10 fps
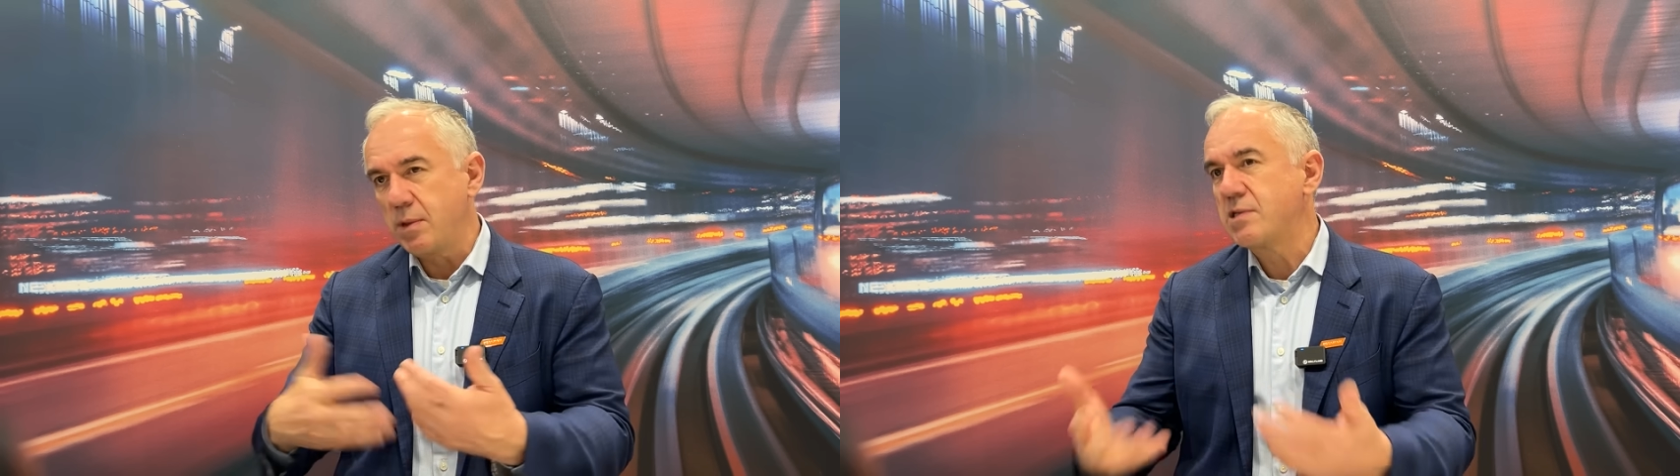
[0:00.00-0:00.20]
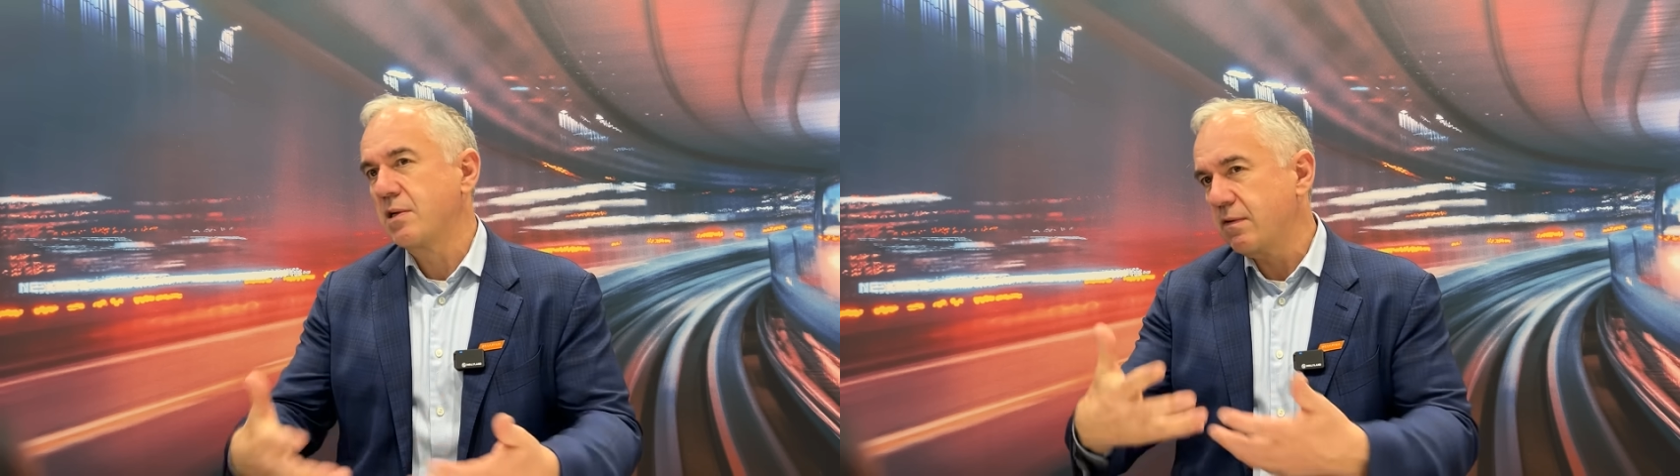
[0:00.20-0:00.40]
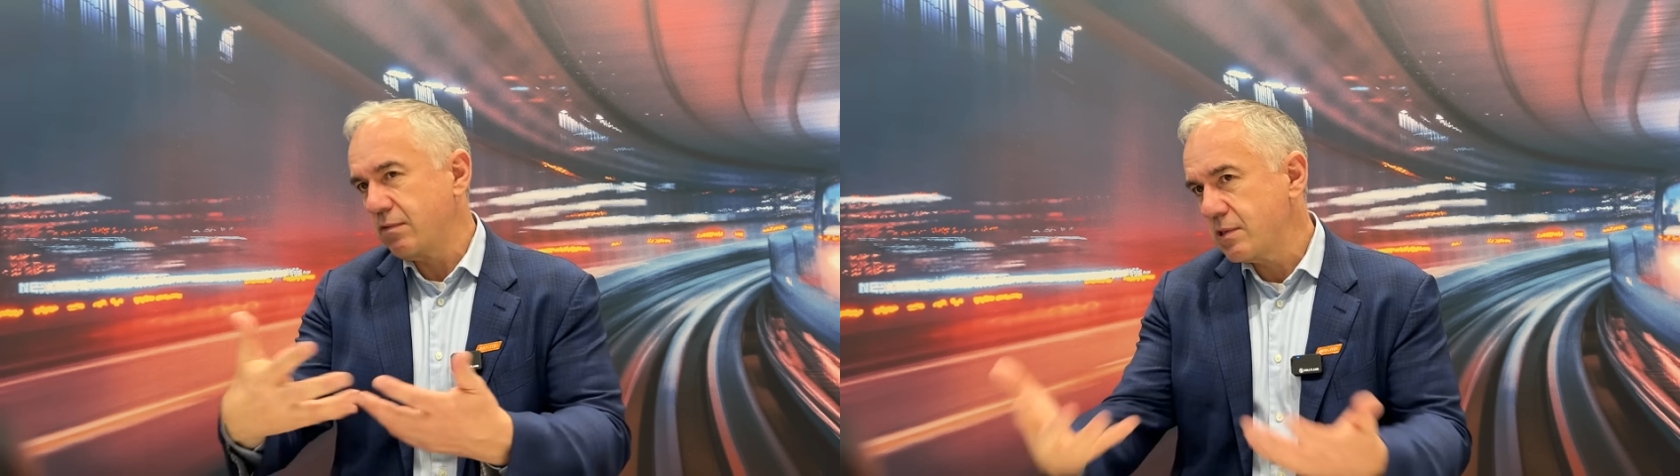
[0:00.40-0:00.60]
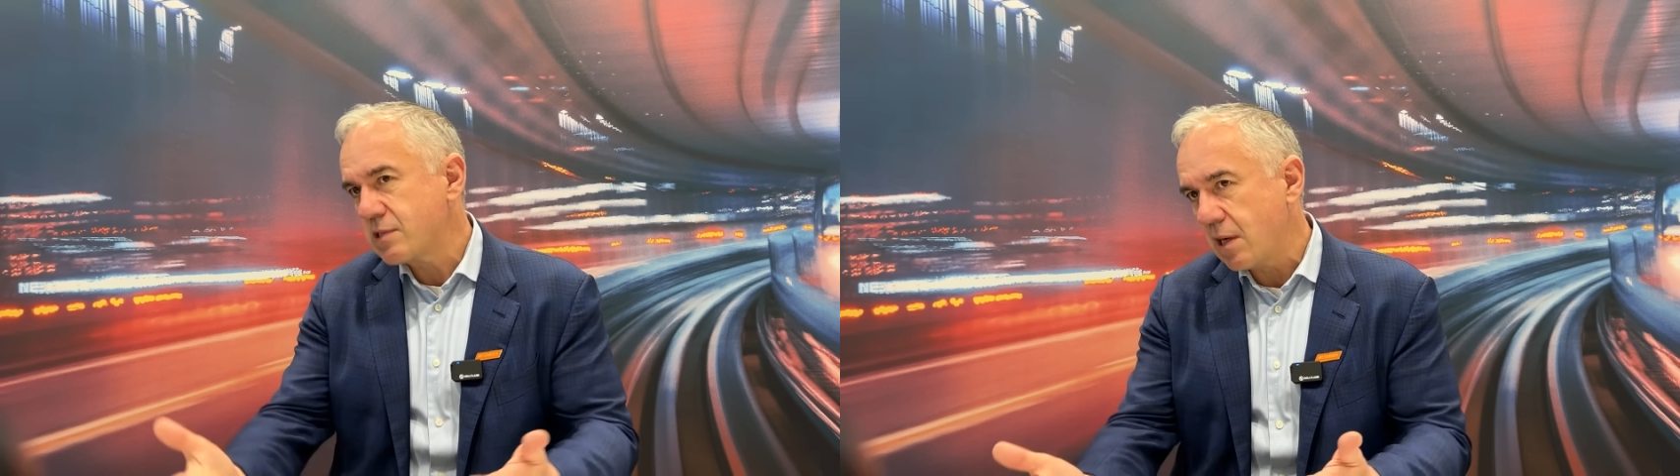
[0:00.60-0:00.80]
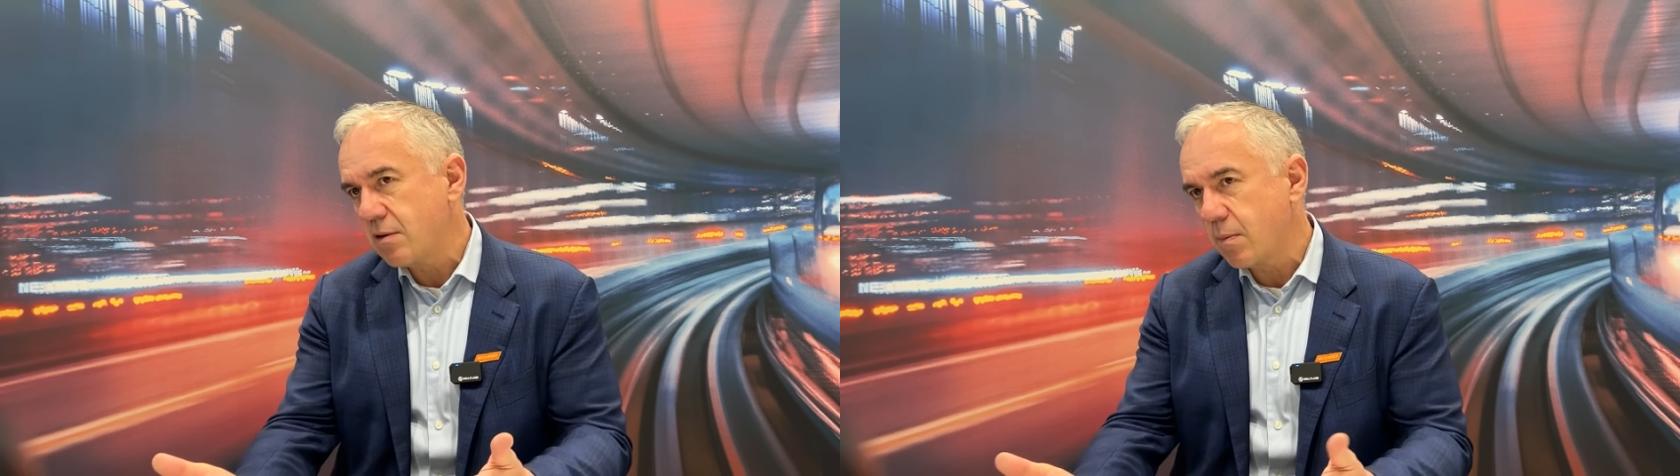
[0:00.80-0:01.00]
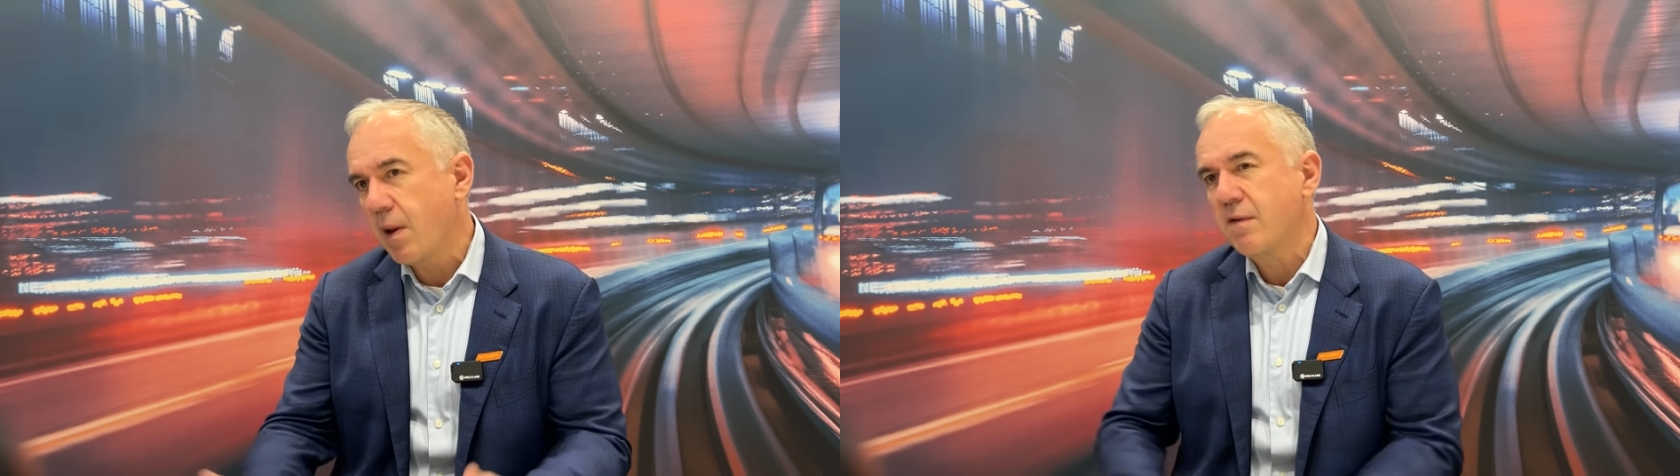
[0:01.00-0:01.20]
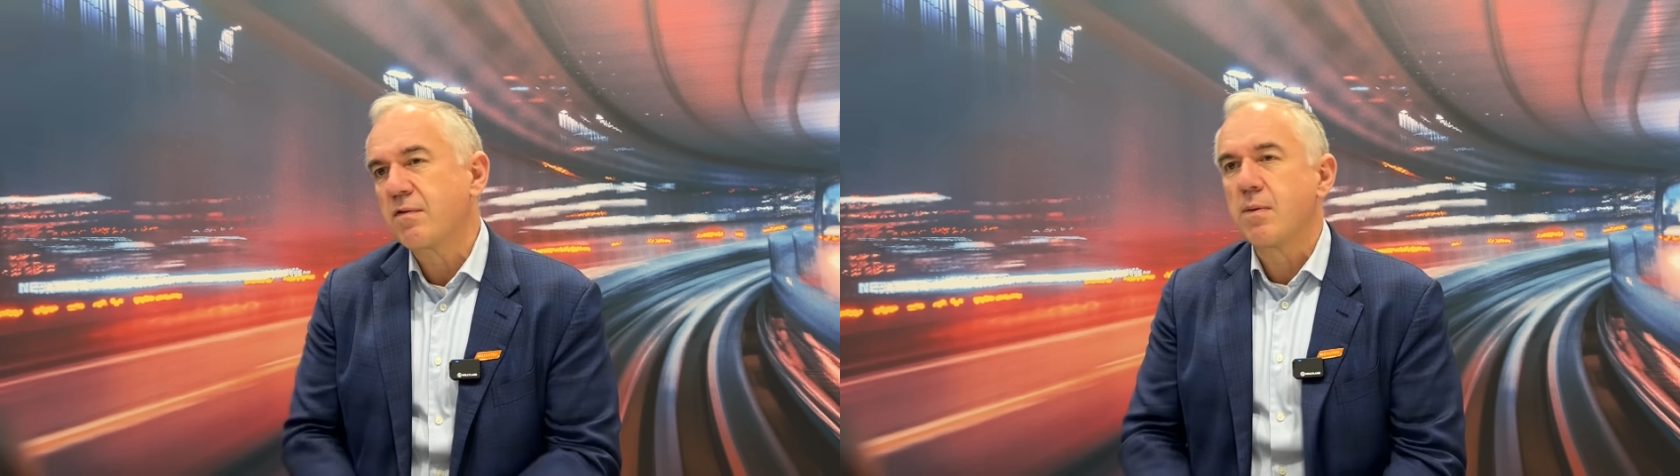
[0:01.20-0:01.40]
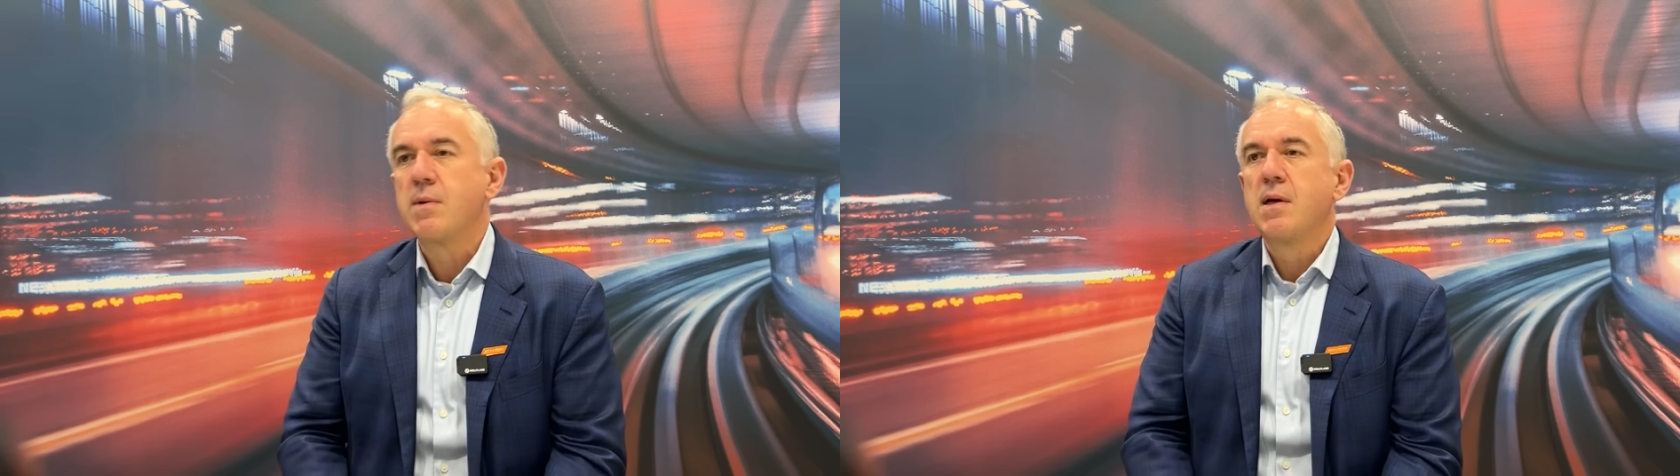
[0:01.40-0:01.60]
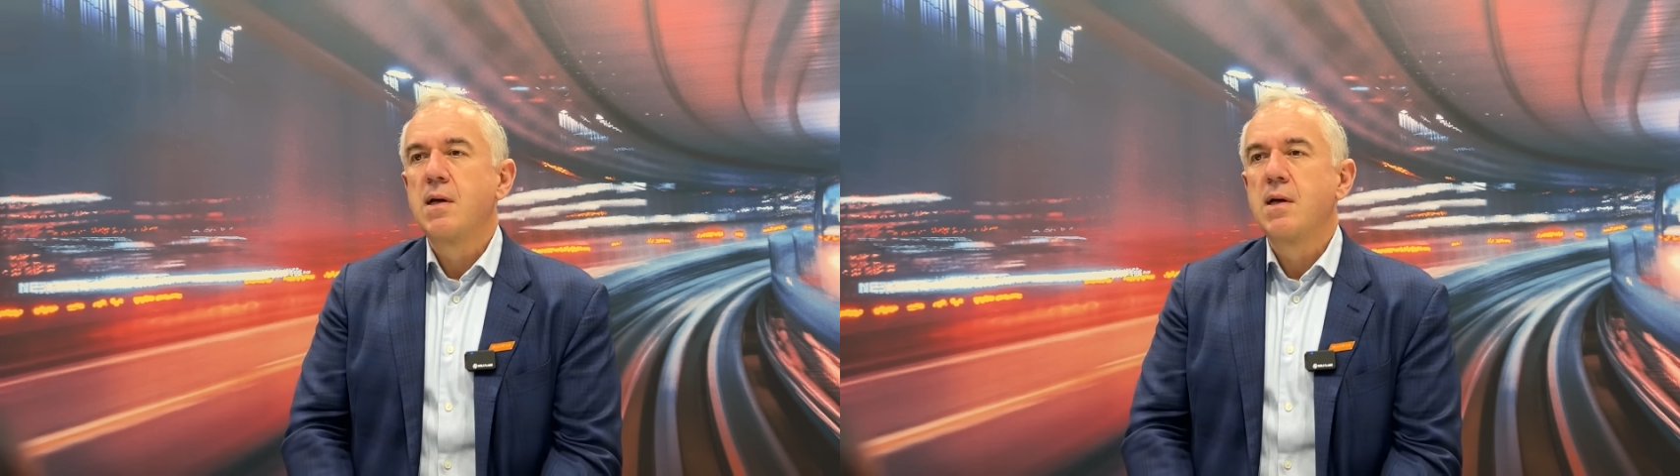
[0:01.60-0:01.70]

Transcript: We deliver a standard platform.